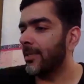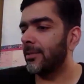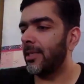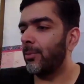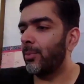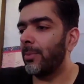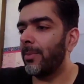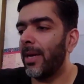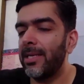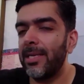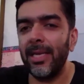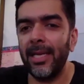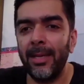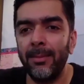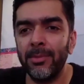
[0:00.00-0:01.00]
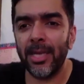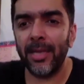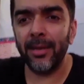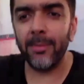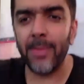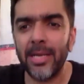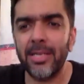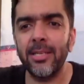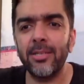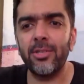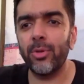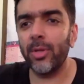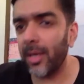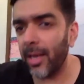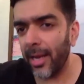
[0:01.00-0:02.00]
Sit with my team, send a
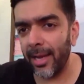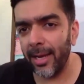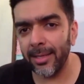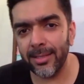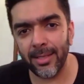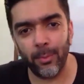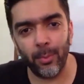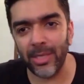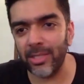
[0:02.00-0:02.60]
message to the clients that